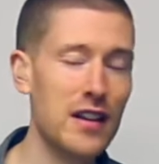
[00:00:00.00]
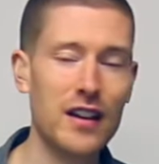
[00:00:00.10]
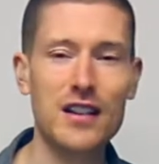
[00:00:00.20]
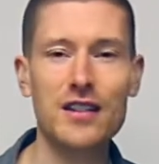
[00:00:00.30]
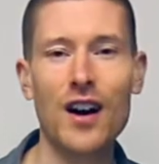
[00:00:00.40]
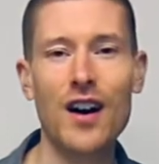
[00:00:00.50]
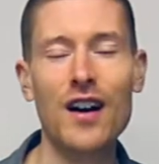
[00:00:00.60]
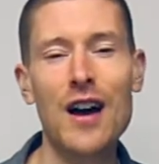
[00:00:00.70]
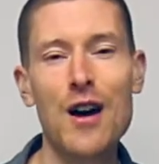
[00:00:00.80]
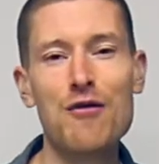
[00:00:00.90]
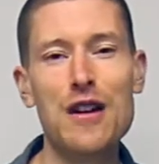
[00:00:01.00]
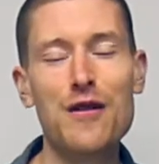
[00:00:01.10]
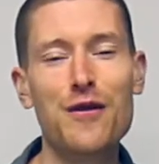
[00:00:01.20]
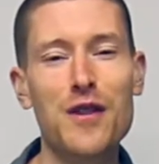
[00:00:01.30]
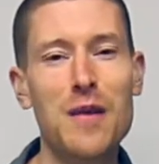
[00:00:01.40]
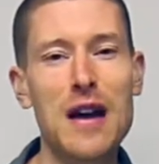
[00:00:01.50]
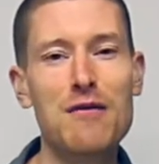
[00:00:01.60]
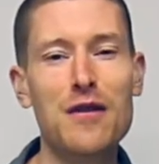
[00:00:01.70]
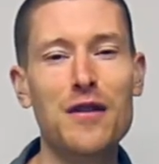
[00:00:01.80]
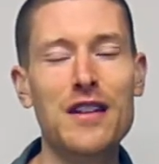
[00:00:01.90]
the guitar riff, the main
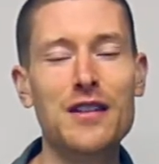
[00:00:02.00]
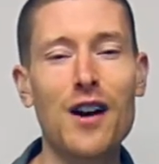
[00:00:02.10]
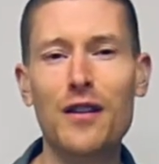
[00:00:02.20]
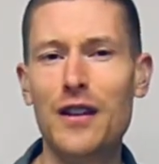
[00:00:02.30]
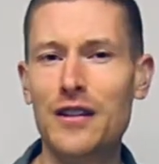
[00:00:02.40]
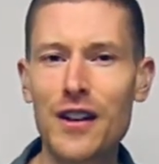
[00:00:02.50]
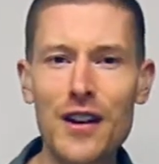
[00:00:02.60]
riff of the song, the